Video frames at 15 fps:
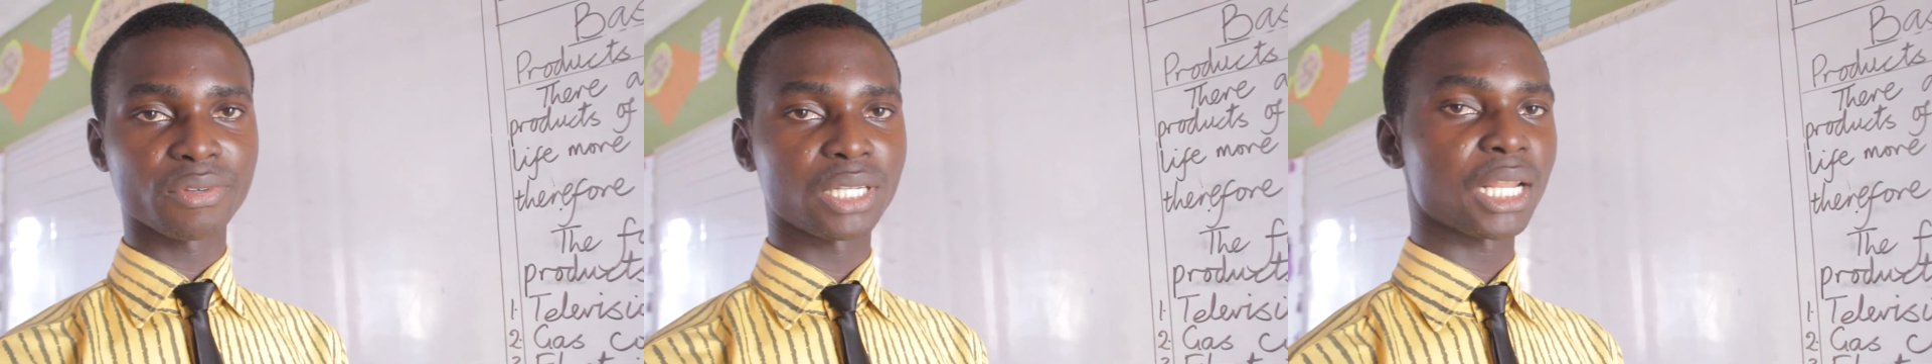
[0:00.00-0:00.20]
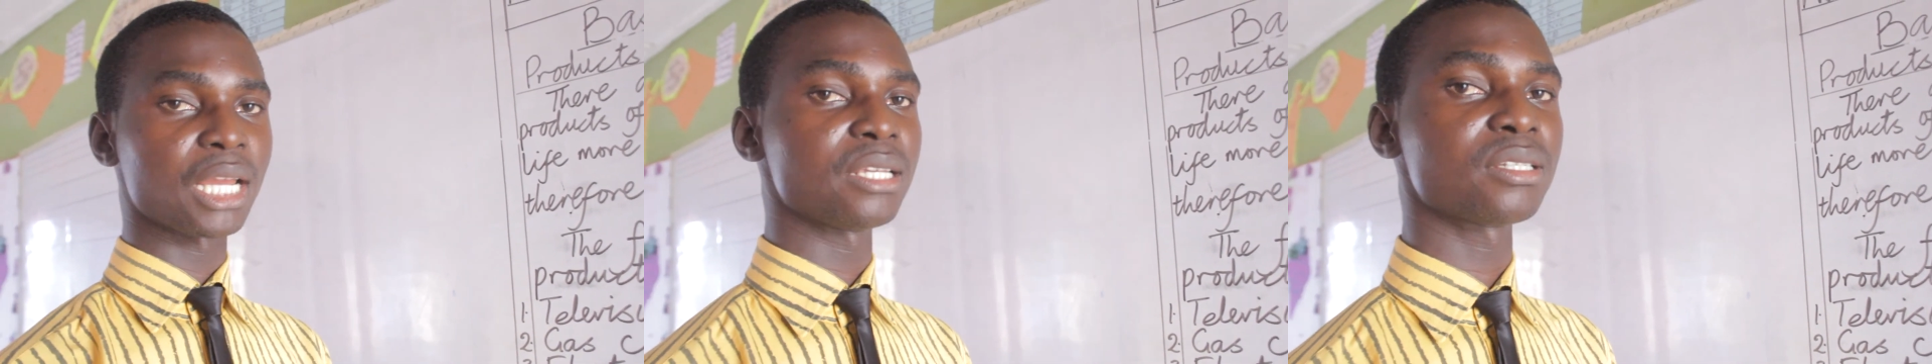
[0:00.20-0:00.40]
a
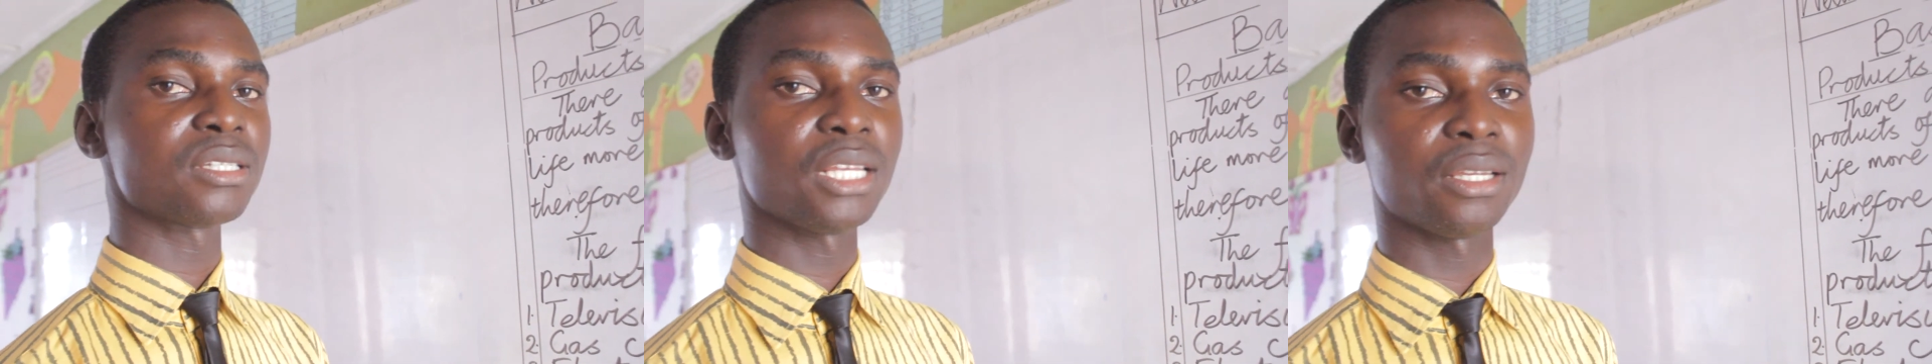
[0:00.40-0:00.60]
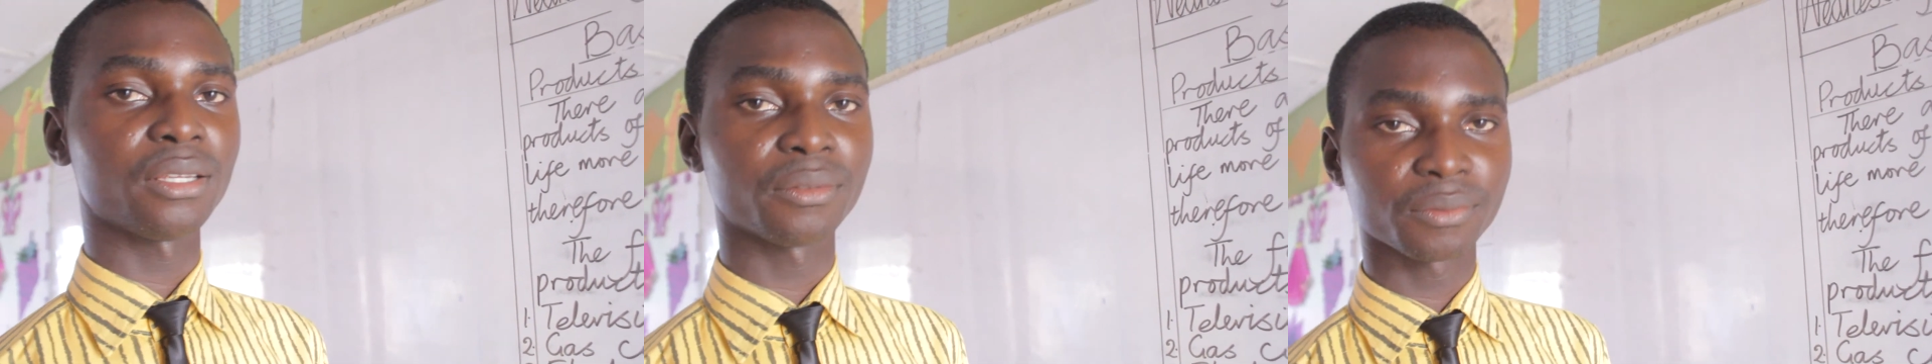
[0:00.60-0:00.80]
nice
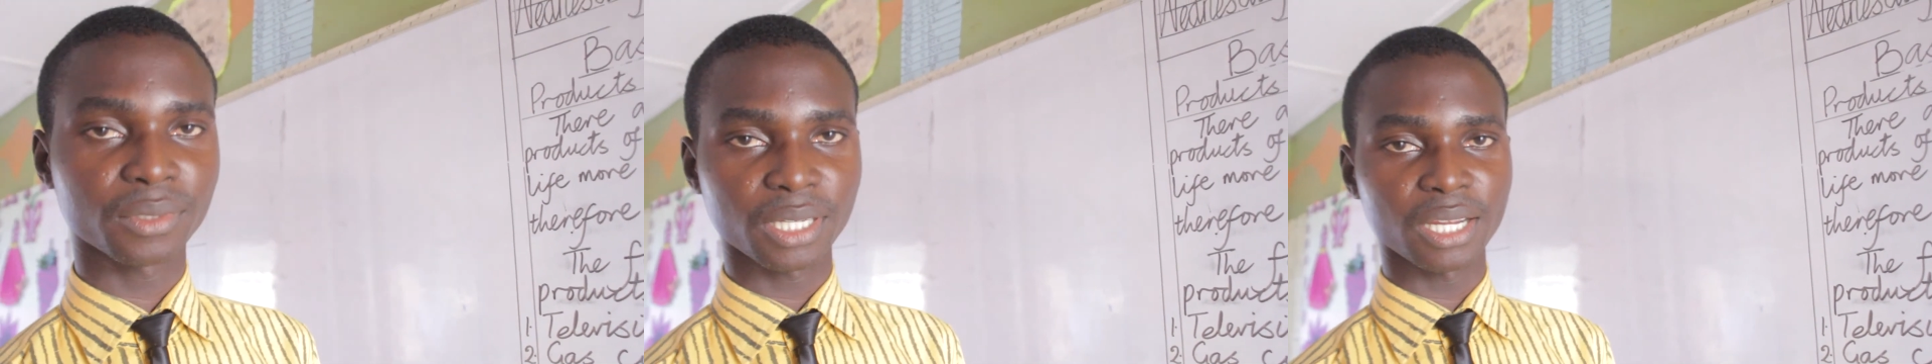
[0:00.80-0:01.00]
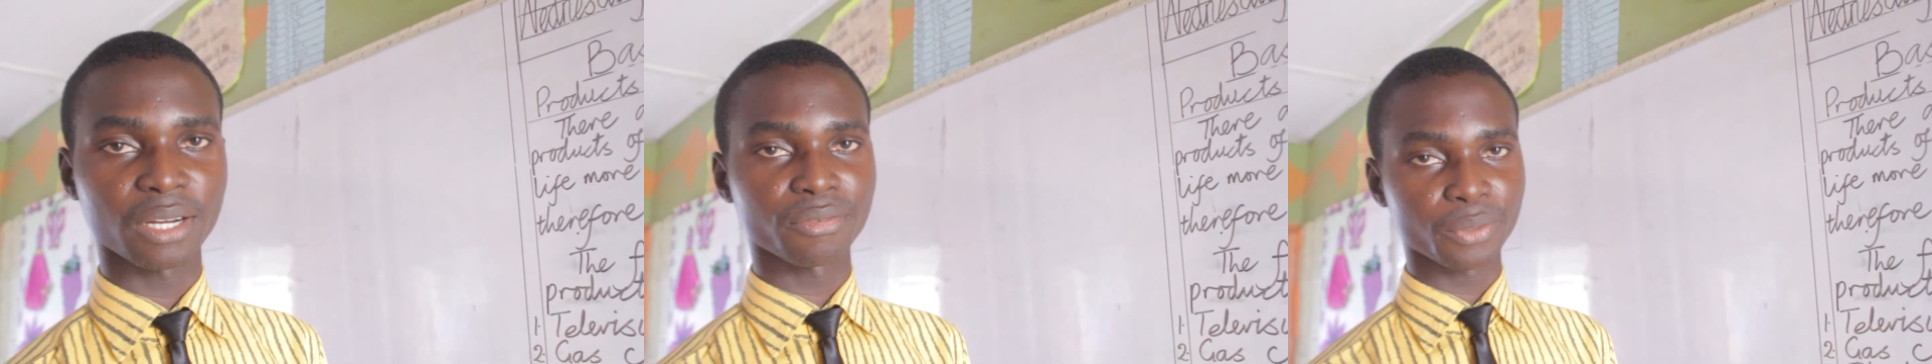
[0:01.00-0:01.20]
day,
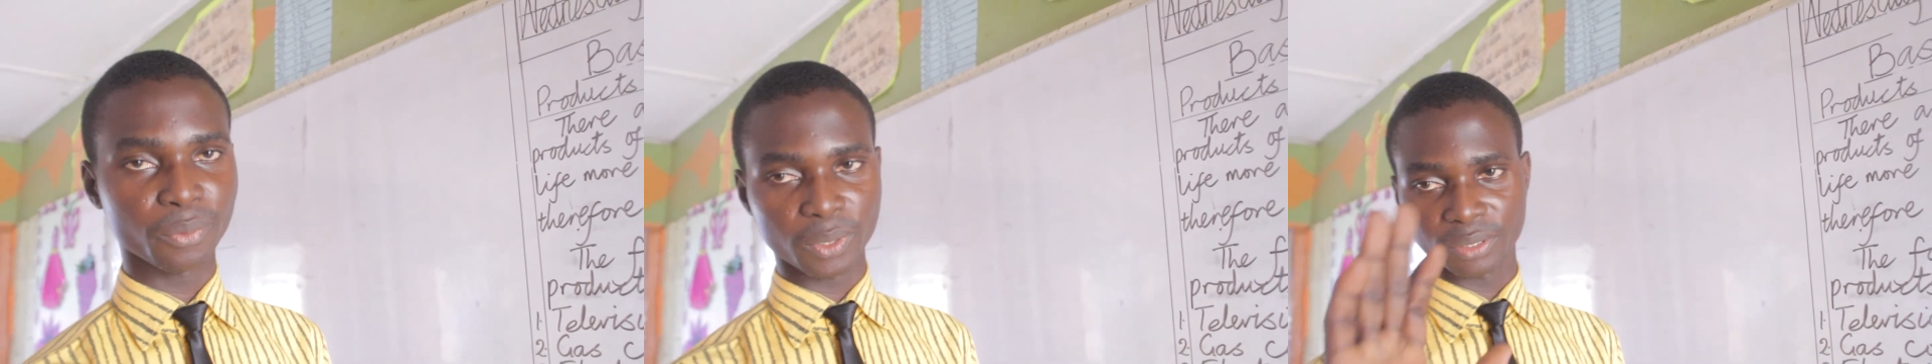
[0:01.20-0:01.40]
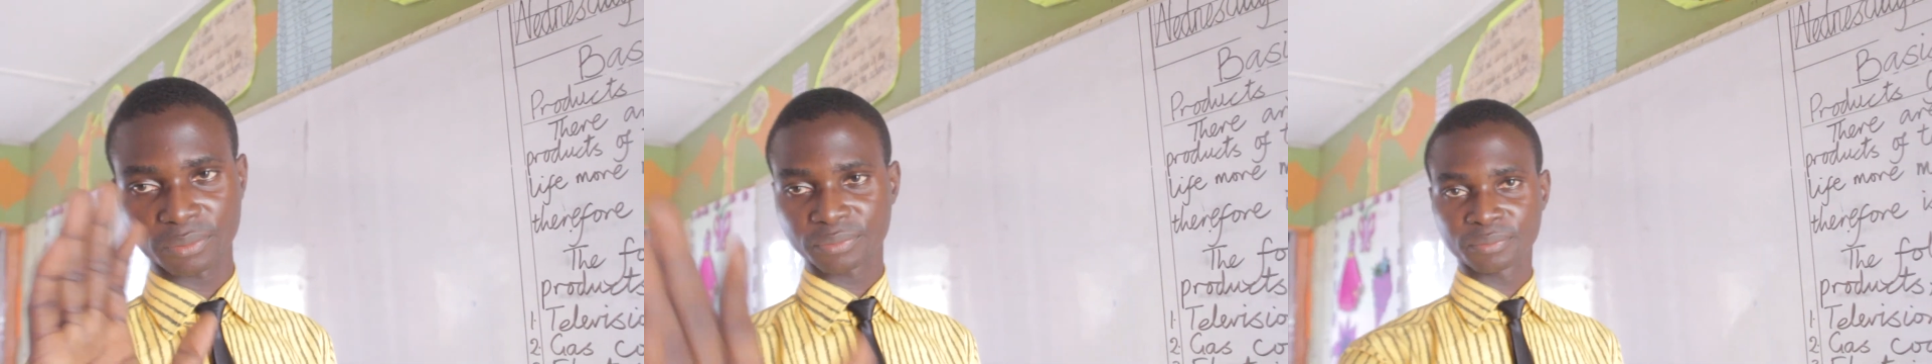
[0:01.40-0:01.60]

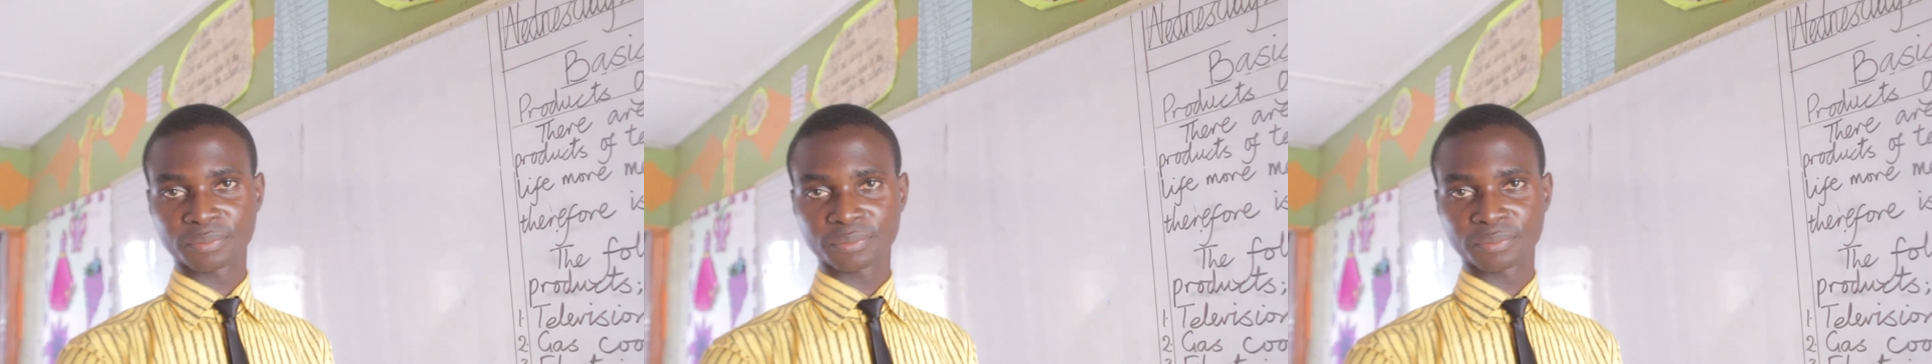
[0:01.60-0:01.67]
everyone.